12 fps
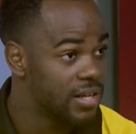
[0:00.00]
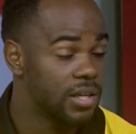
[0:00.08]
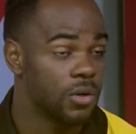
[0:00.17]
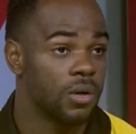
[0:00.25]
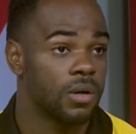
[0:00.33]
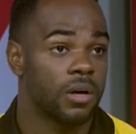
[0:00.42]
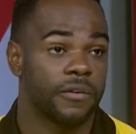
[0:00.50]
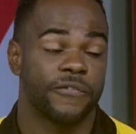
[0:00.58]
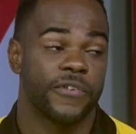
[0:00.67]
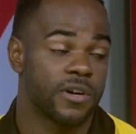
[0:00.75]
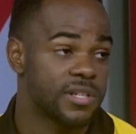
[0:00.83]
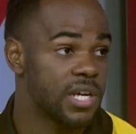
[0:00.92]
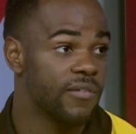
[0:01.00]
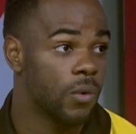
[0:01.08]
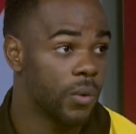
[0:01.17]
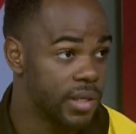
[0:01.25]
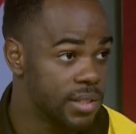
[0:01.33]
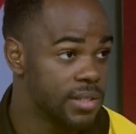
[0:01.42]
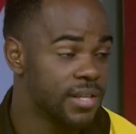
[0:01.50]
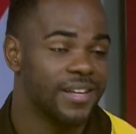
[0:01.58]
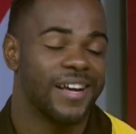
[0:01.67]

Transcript: You know, our first ever win.